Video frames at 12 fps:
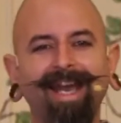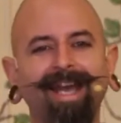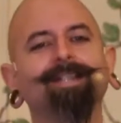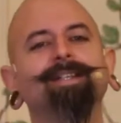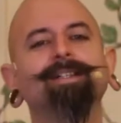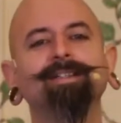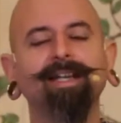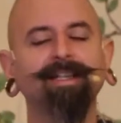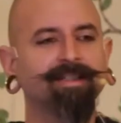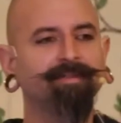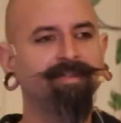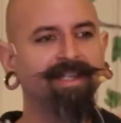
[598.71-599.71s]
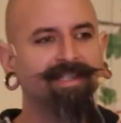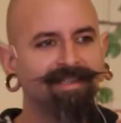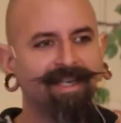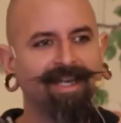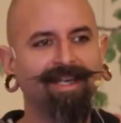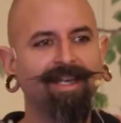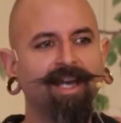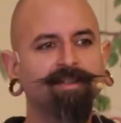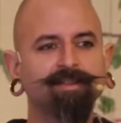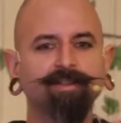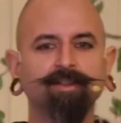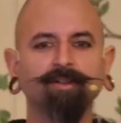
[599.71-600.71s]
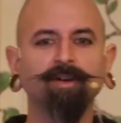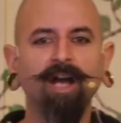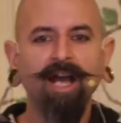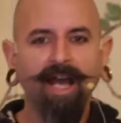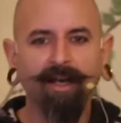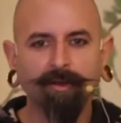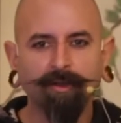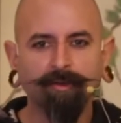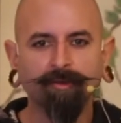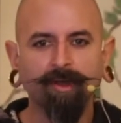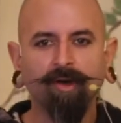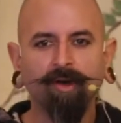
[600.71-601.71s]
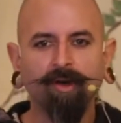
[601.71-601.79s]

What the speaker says: and collectively say yes to and throw our